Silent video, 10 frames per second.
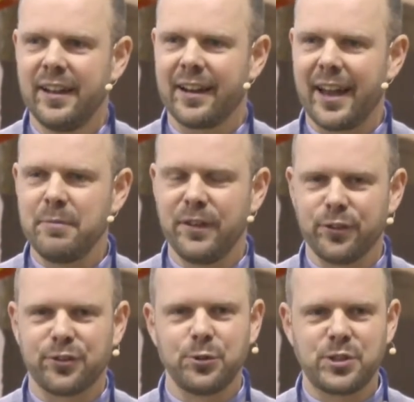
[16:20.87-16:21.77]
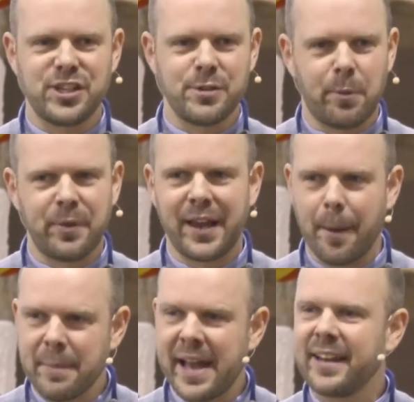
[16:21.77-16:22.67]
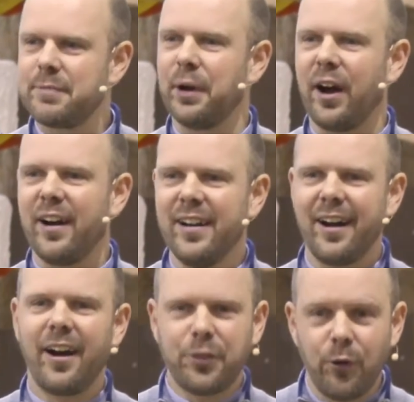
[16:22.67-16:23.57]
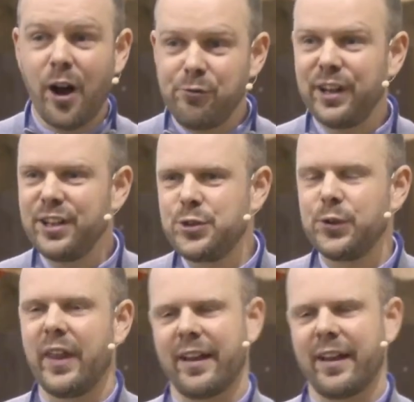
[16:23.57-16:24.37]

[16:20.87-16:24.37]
Okay, if you're a school teacher, you probably think I'm mad, but I thought I'd really enjoy